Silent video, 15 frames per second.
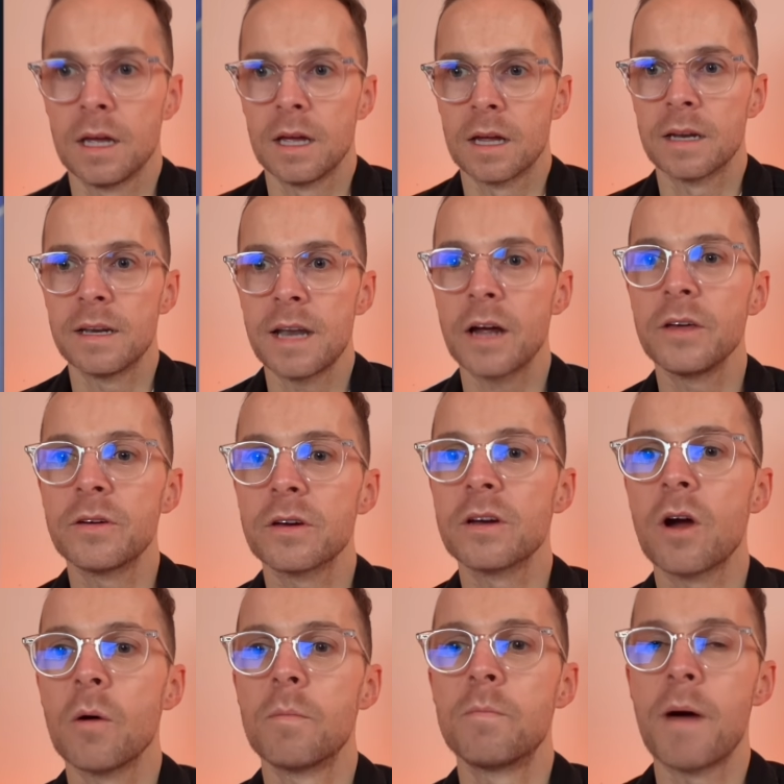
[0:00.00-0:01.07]
Now you can
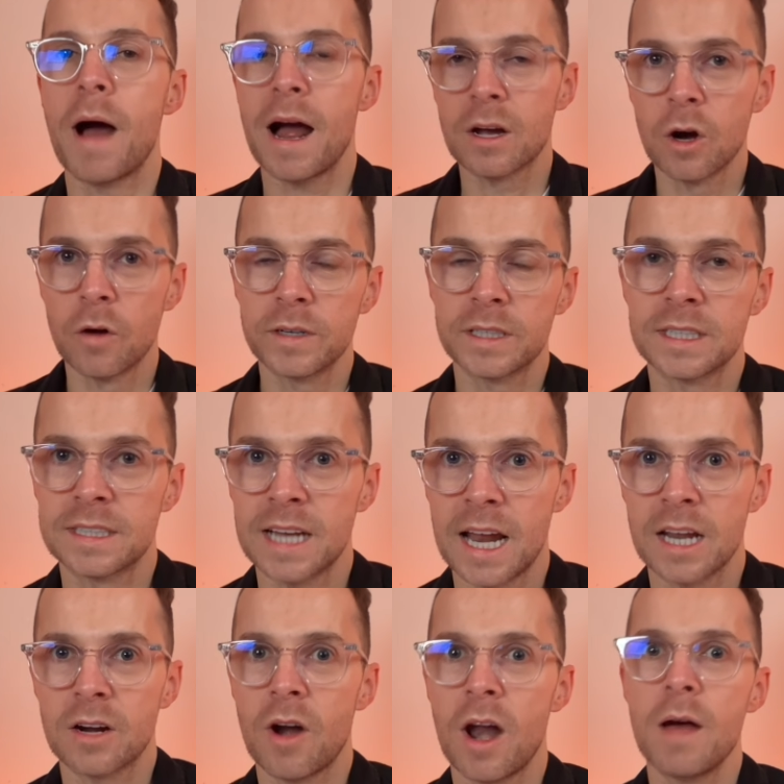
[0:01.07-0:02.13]
go back over to
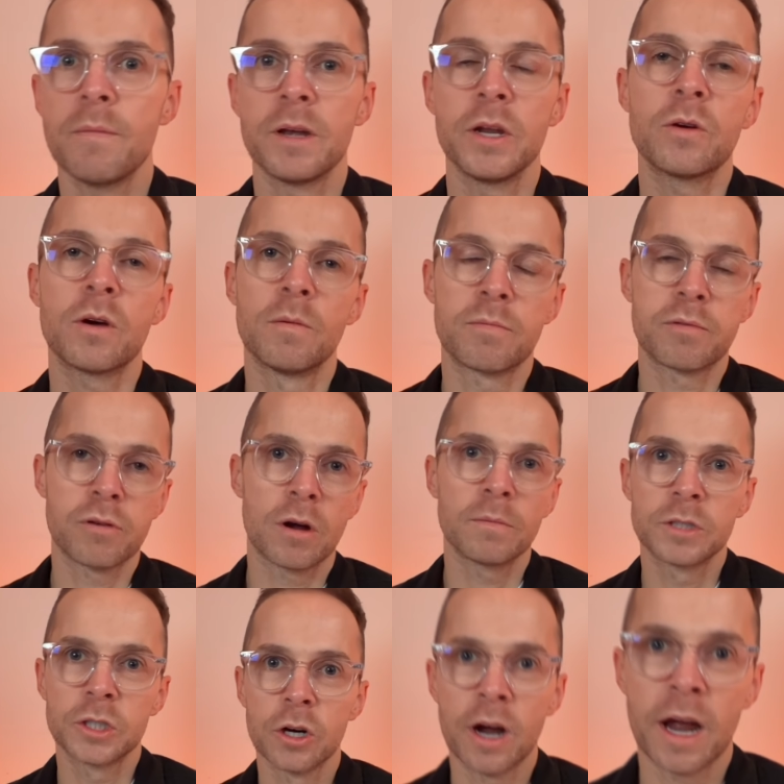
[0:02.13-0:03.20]
Telegram and you can
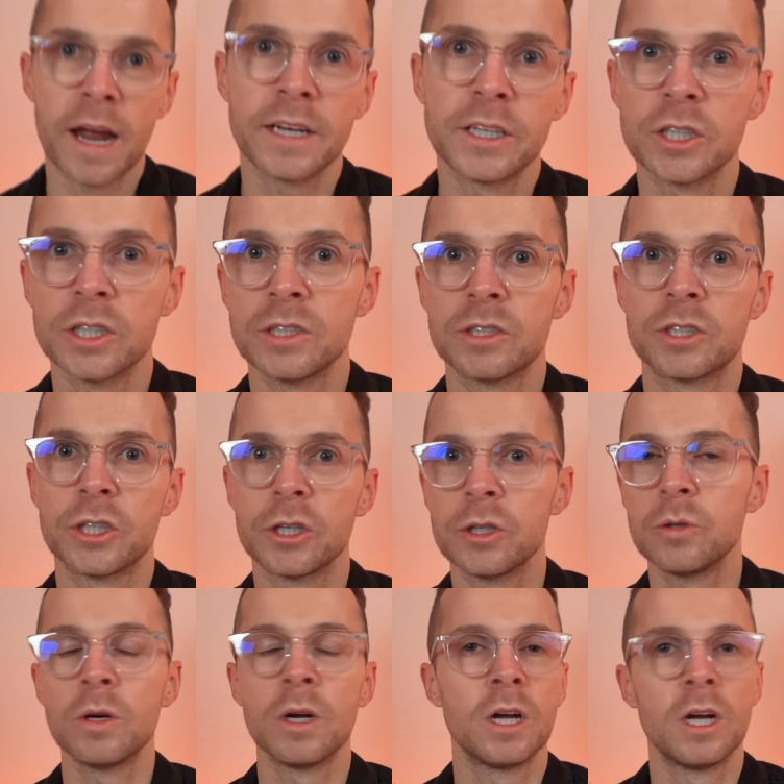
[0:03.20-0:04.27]
prompt your agent
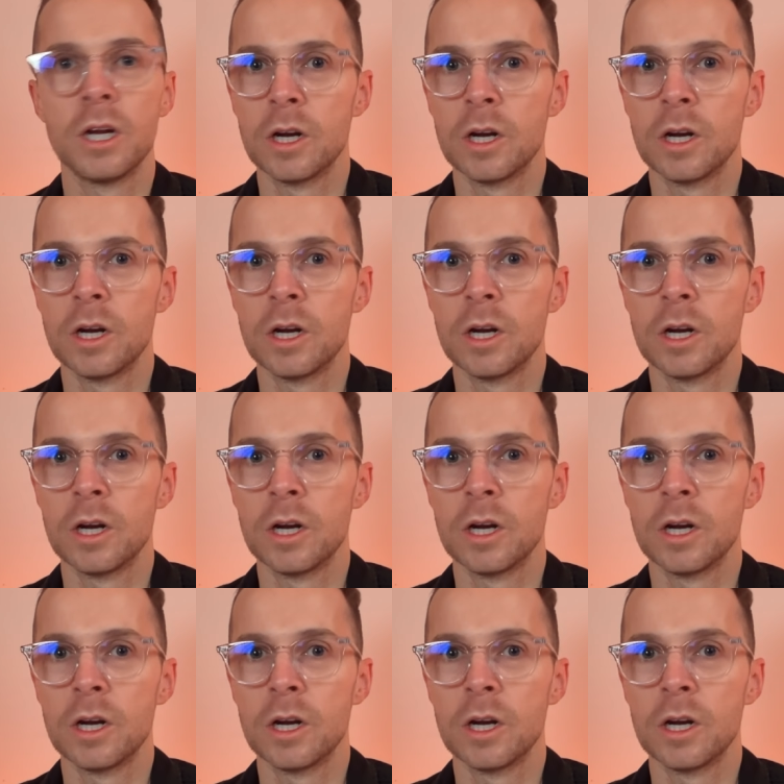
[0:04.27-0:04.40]
to